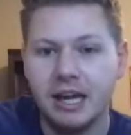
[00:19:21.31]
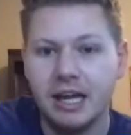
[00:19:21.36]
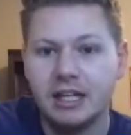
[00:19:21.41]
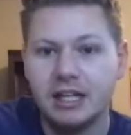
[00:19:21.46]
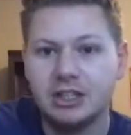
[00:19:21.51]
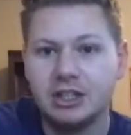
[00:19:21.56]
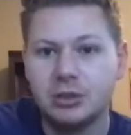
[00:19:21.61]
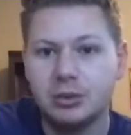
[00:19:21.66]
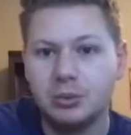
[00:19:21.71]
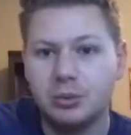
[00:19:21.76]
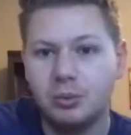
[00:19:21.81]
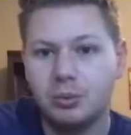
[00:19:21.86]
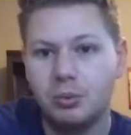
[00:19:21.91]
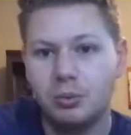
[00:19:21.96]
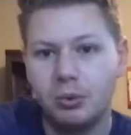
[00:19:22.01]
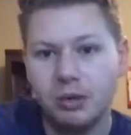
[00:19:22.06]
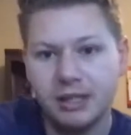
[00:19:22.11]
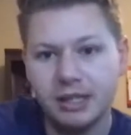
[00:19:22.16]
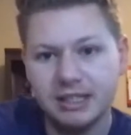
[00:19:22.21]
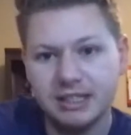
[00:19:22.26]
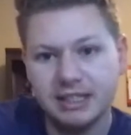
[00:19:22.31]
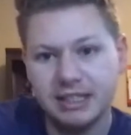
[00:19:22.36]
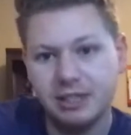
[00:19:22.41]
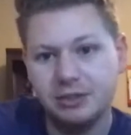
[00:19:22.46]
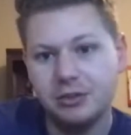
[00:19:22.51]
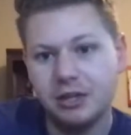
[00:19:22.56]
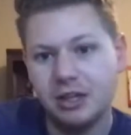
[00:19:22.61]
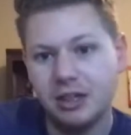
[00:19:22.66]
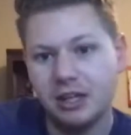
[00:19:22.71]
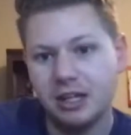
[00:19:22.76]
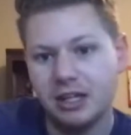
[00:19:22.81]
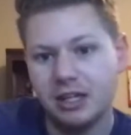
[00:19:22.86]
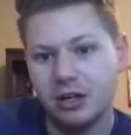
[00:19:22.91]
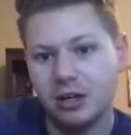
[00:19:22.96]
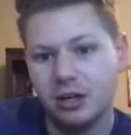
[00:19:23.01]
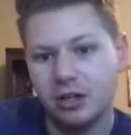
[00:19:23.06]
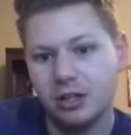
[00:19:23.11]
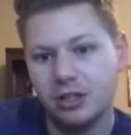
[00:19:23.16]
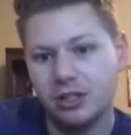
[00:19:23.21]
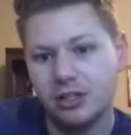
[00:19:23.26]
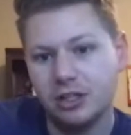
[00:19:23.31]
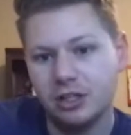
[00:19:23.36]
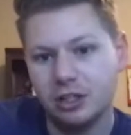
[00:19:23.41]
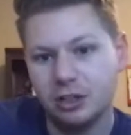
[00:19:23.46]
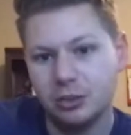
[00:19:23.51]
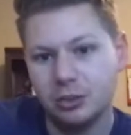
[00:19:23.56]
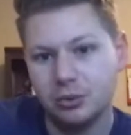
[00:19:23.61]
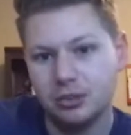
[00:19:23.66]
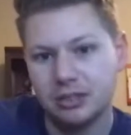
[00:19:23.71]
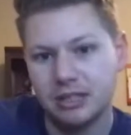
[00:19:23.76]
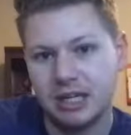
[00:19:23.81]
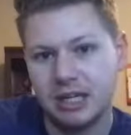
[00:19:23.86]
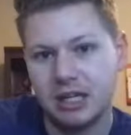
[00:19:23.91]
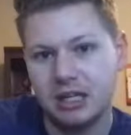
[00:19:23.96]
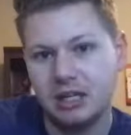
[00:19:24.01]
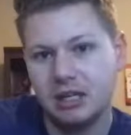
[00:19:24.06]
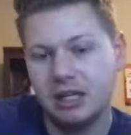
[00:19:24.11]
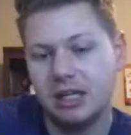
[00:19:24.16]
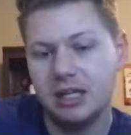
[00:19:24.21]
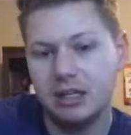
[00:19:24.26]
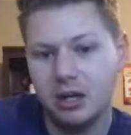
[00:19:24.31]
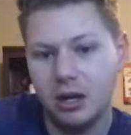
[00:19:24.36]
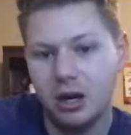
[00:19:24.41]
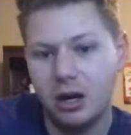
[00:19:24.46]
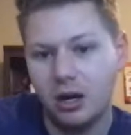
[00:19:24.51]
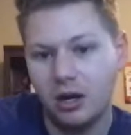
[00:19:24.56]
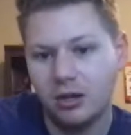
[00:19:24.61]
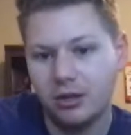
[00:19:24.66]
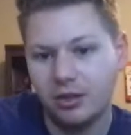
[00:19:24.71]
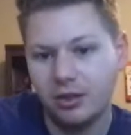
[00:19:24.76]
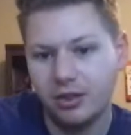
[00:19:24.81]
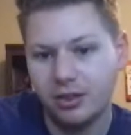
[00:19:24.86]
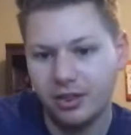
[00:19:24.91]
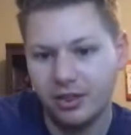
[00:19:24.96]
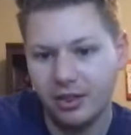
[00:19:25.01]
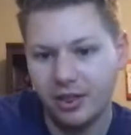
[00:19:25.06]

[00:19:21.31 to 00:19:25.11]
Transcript: So when I sent you the link, all you have to do was click on